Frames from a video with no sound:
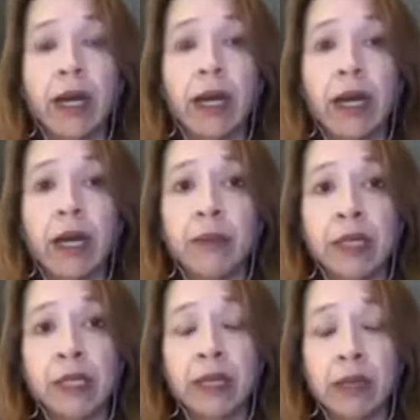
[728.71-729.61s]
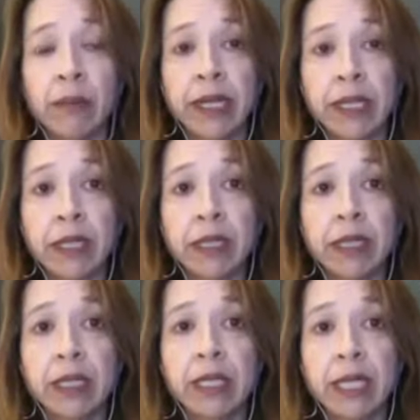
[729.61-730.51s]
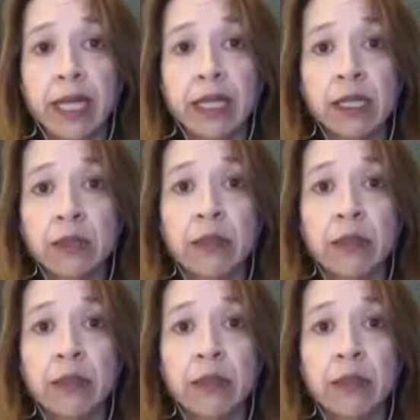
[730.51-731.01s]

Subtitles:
and sent them back to the United States.